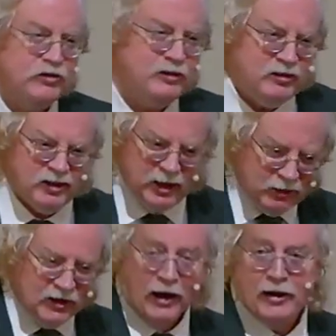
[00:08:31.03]
that's a
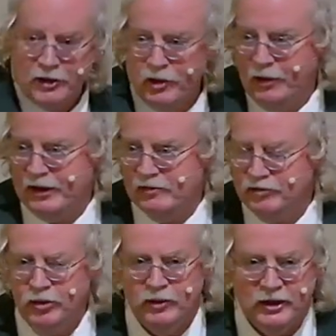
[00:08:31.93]
godly way of
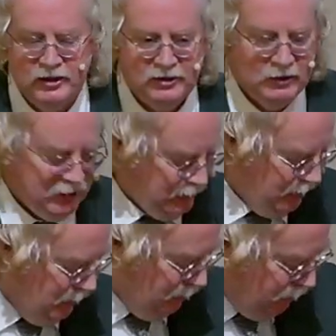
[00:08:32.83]
doing it.
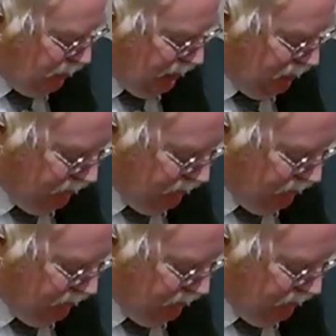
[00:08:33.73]
But